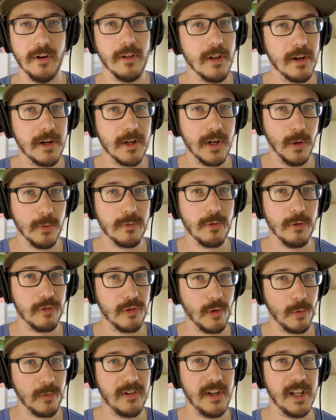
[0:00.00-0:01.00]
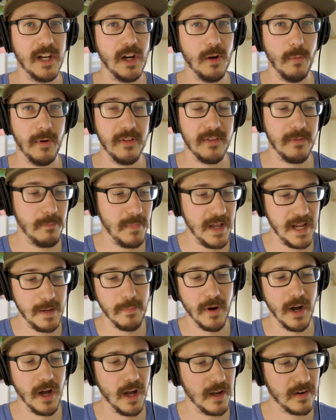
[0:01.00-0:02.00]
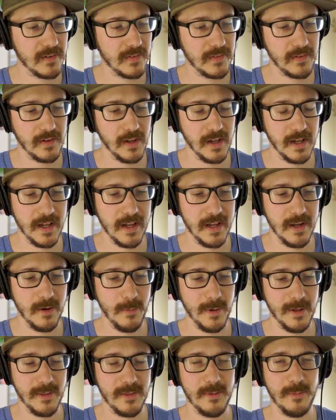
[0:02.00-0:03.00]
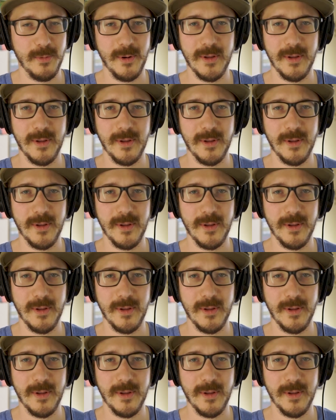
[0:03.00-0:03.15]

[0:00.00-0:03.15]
a lot of goats are associated with Maibocks, with